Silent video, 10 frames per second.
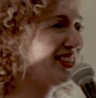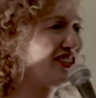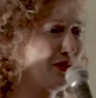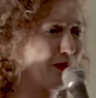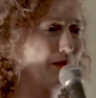
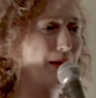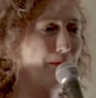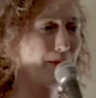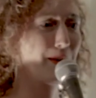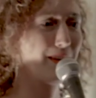She
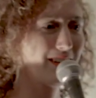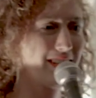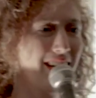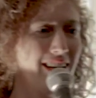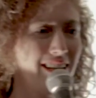
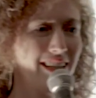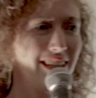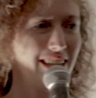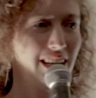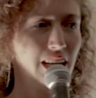remembers,
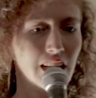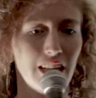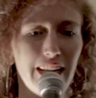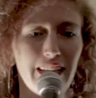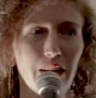
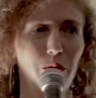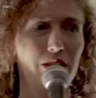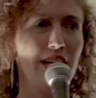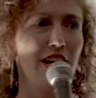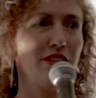like it
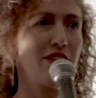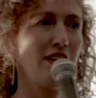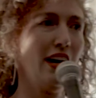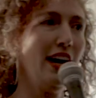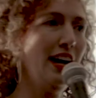was
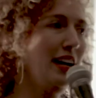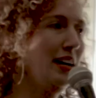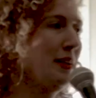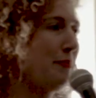yesterday.